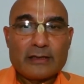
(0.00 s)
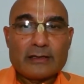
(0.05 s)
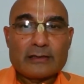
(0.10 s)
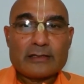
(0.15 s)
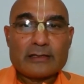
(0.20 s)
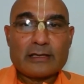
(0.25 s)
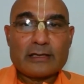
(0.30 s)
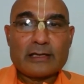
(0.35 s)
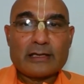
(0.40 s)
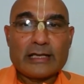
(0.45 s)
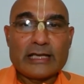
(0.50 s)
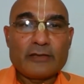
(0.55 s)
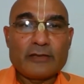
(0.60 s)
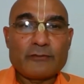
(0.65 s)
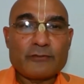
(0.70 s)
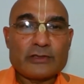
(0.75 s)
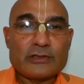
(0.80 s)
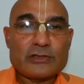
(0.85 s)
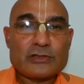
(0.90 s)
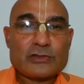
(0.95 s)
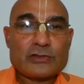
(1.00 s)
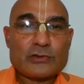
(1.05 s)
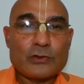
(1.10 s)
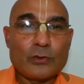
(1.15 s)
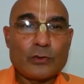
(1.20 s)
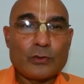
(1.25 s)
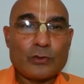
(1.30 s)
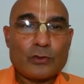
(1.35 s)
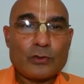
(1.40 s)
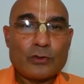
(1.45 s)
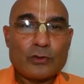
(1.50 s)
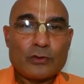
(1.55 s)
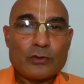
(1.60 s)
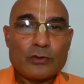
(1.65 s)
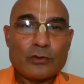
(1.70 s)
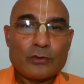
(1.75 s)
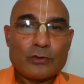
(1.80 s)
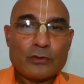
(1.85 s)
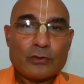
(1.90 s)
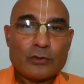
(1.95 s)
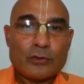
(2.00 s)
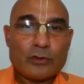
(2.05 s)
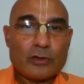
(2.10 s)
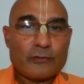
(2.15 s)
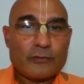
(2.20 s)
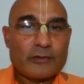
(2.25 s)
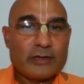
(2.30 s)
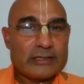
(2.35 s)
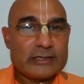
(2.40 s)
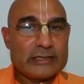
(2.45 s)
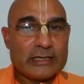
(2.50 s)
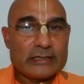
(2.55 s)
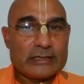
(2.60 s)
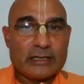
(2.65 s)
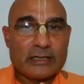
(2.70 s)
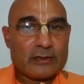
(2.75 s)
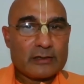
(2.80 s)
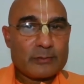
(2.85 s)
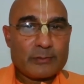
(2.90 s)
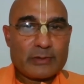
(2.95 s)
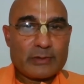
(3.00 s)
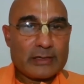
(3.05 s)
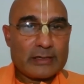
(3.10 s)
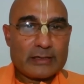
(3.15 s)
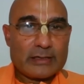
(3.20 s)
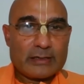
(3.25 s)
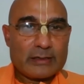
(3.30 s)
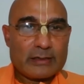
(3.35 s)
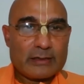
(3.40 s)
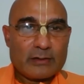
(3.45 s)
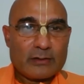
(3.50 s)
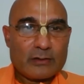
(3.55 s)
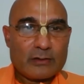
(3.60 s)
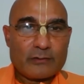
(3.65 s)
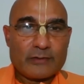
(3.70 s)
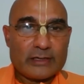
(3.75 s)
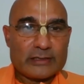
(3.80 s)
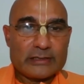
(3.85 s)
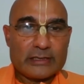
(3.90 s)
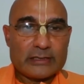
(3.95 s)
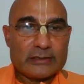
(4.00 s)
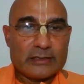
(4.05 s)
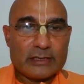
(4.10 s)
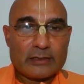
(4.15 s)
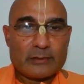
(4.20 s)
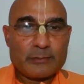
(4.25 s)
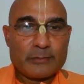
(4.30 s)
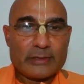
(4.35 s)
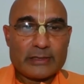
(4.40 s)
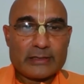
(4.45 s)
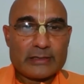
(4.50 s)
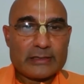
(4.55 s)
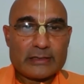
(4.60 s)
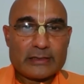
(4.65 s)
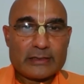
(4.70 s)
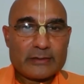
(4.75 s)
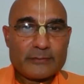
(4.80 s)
the life and soul of Gadadhar Pandit.